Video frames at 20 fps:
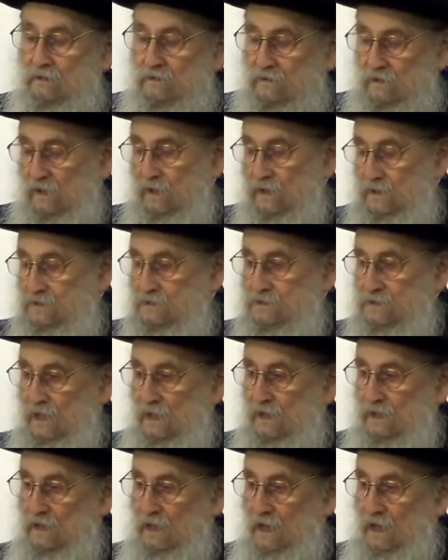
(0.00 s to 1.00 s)
there
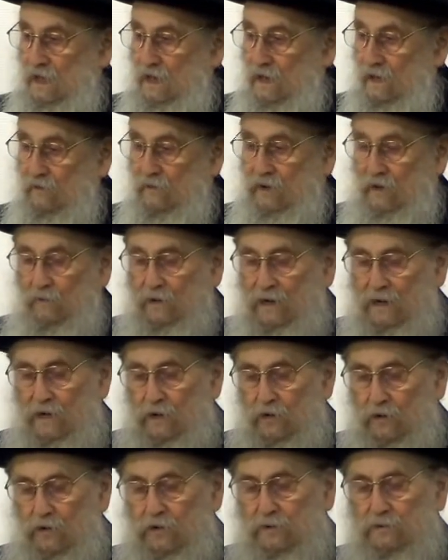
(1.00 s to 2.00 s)
is
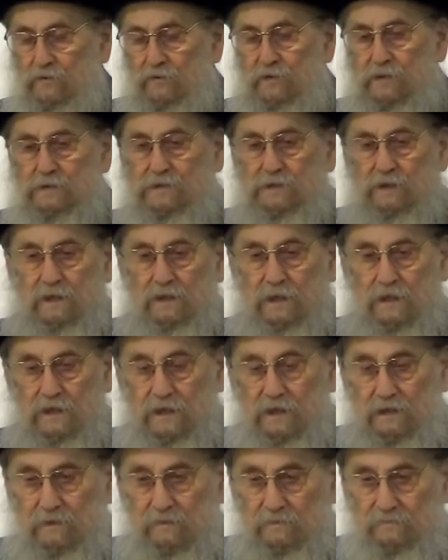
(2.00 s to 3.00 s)
I heard
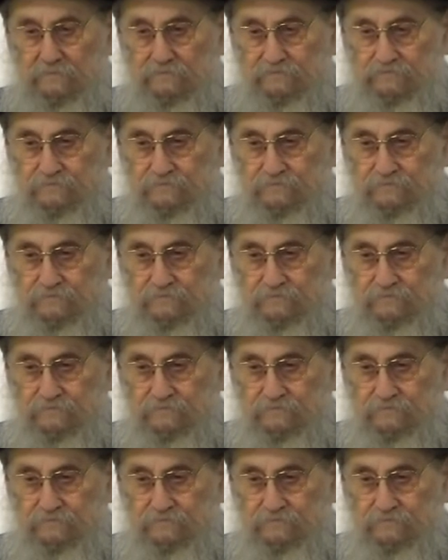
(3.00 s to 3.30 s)
recently